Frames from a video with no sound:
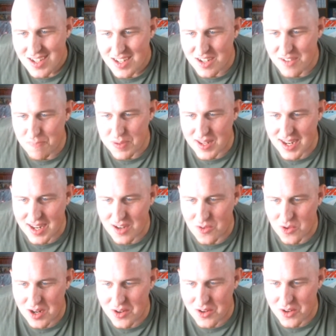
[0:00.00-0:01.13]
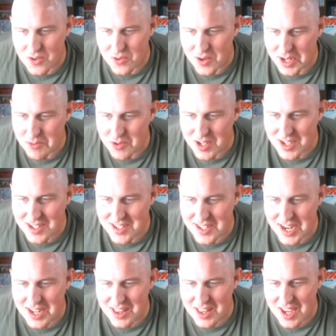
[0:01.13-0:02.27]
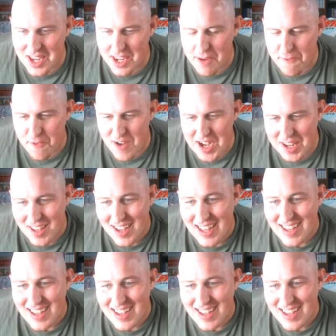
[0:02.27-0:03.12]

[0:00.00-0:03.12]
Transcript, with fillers: Enough playing around already, wouldn't you say, you lanky freak?